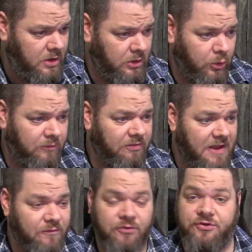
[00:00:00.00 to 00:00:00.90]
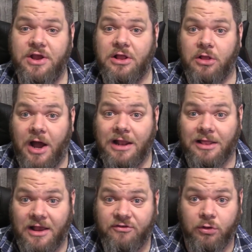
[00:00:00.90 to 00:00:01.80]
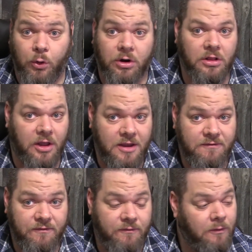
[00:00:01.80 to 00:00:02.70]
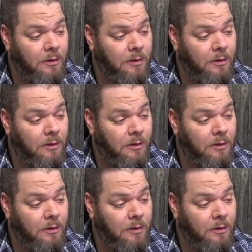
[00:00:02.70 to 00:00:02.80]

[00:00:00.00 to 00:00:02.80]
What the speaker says: Lore of Life. We're seeing a lot less lore of life.